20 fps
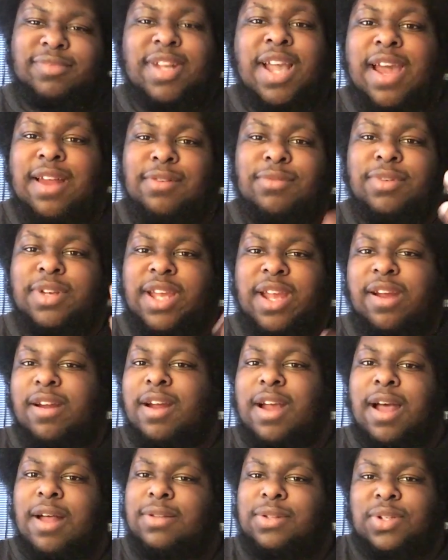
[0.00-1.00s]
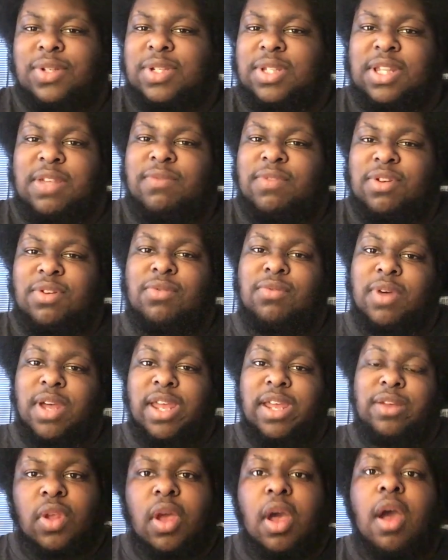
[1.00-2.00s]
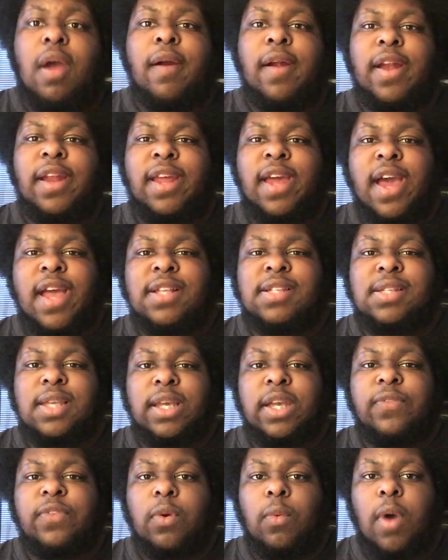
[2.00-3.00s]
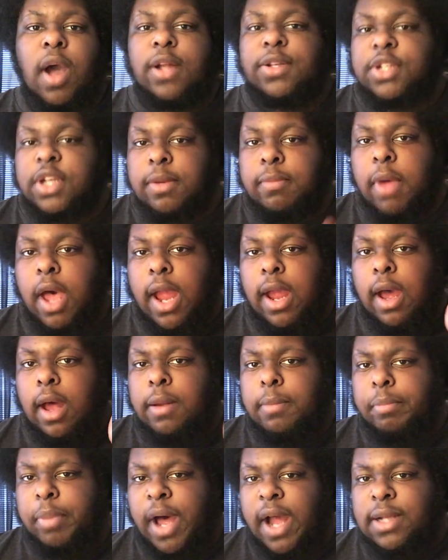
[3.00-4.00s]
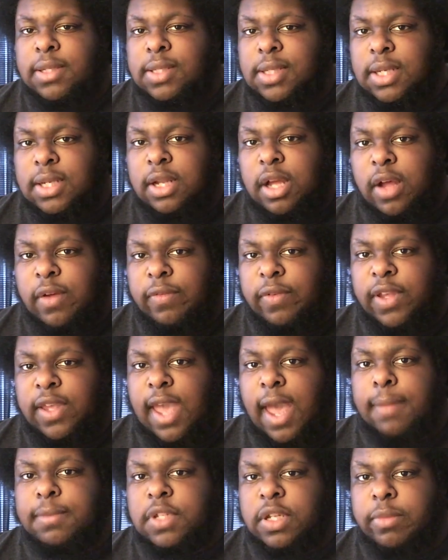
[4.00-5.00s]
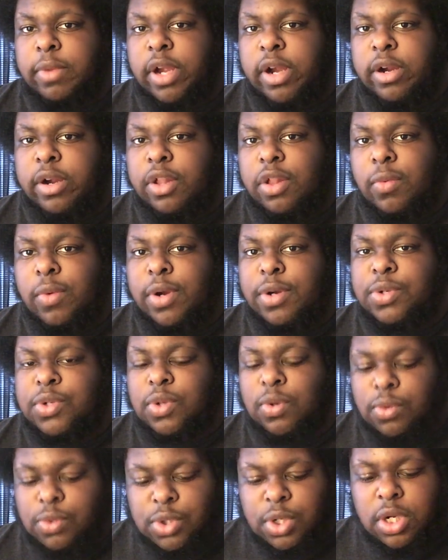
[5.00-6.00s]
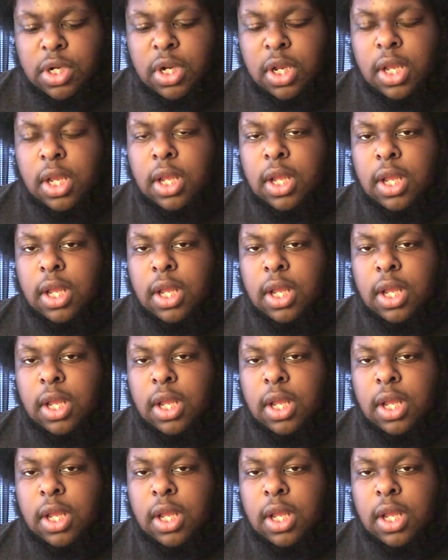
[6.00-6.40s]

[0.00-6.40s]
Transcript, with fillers: I don't care. I'll just give it away. Alrighty, guys. Thank you for watching my unboxing of Captain America The Winter Soldier.